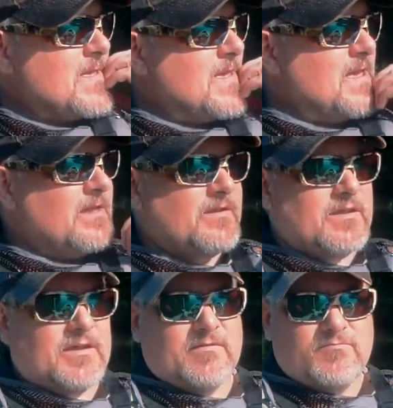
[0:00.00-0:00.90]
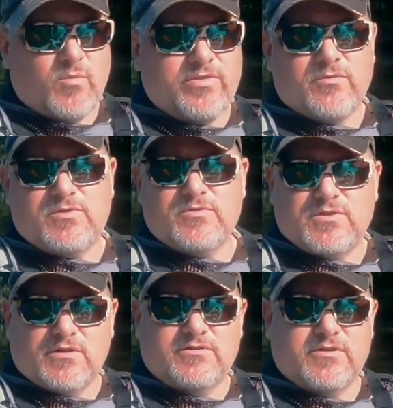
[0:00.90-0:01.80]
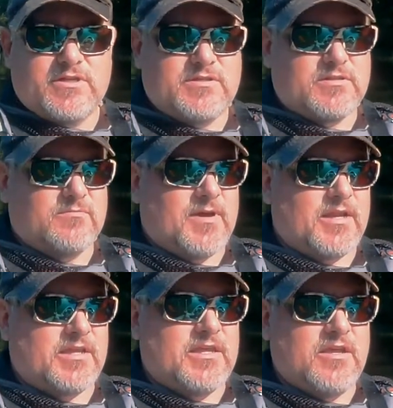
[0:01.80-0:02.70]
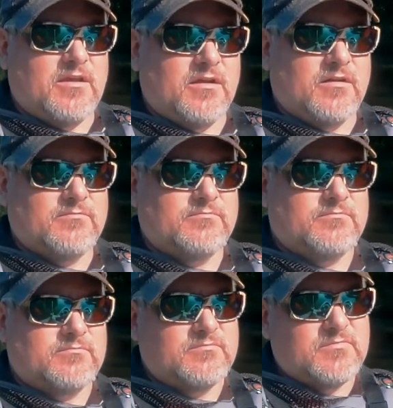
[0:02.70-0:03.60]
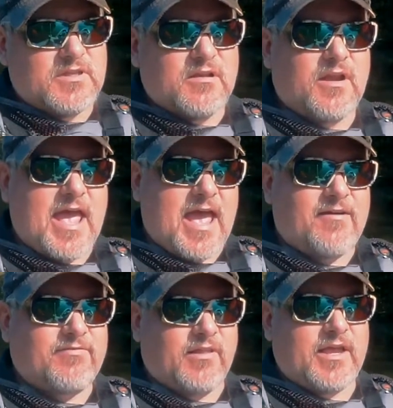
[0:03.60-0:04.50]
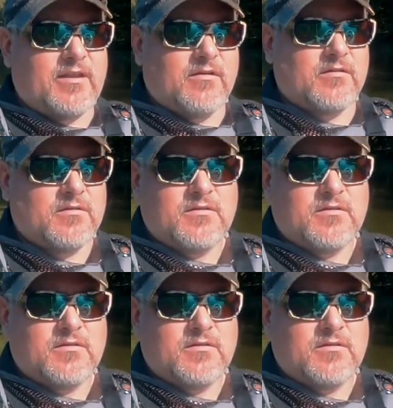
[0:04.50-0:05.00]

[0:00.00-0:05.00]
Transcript: And went through 2 surgeries, and about a year and a half later,